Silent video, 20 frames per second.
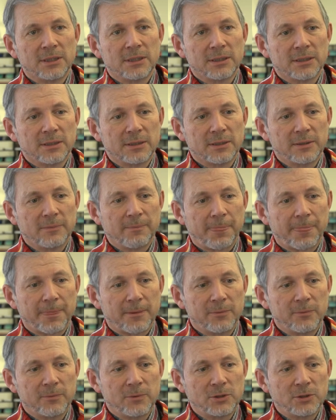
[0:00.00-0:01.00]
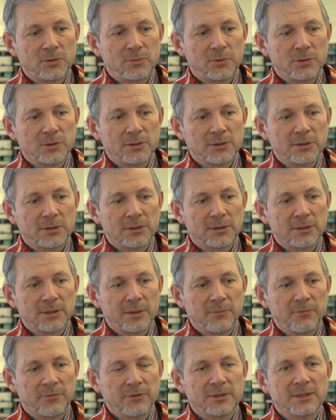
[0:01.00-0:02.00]
Um, which was
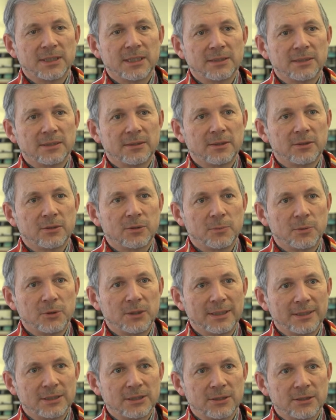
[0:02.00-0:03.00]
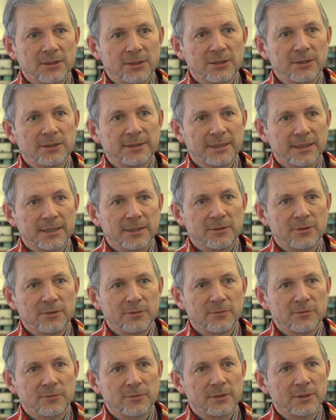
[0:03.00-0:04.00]
emphasizing the computational side
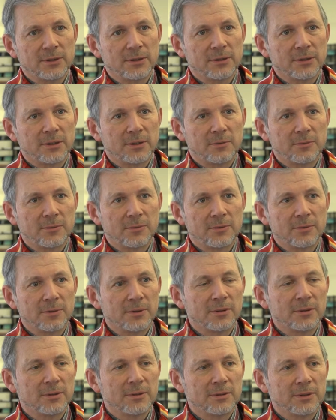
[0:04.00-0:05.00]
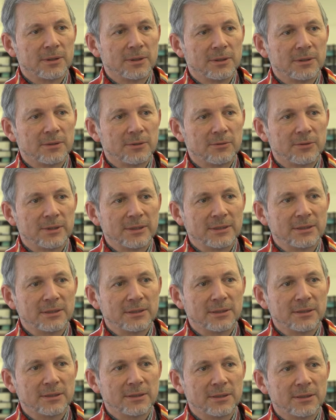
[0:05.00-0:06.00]
of uh, our uh,
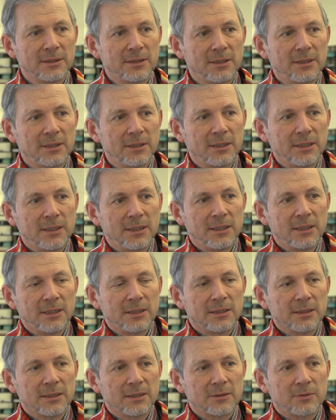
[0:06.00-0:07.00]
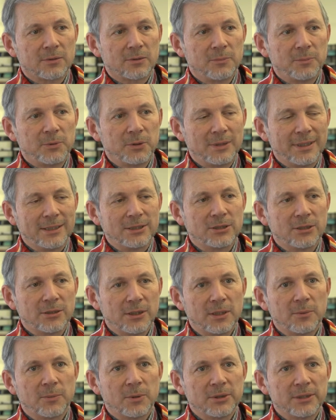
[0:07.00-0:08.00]
interests, and uh, computational
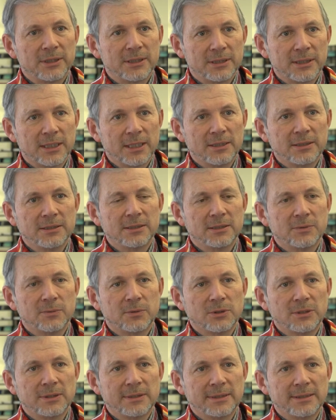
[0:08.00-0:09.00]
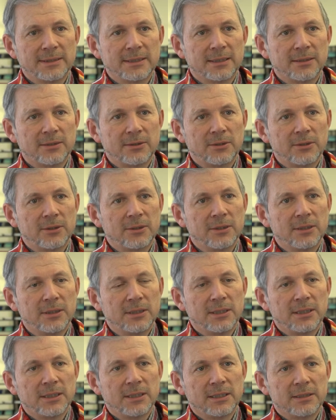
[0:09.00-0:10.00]
harmonic analysis was in the center,
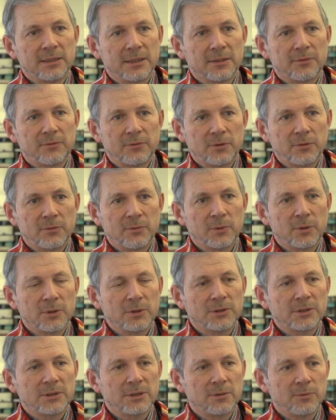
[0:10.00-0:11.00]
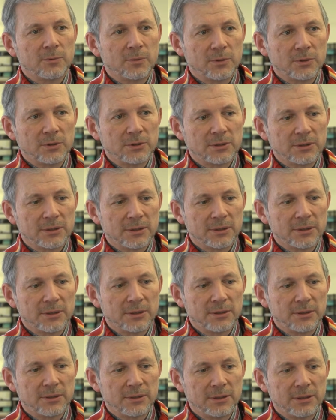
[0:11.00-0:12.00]
and afterwards it was uh,
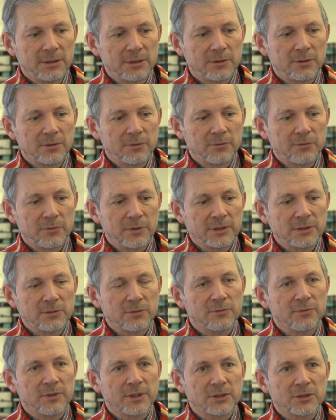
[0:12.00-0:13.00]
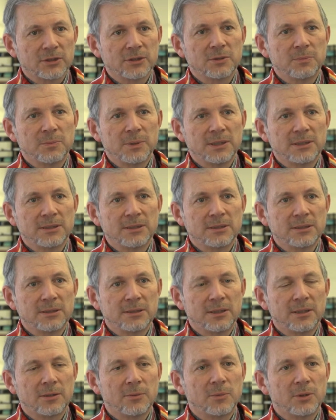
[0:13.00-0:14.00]
the conference on function spaces
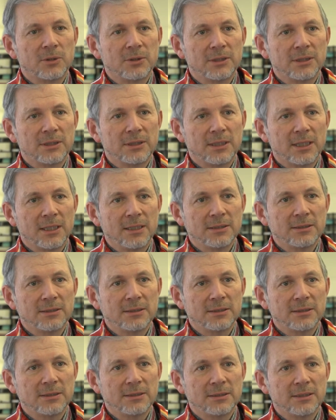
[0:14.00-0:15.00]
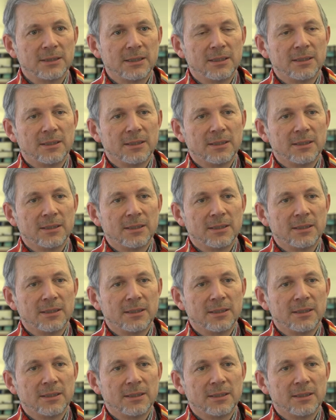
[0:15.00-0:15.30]
in harmonic analysis,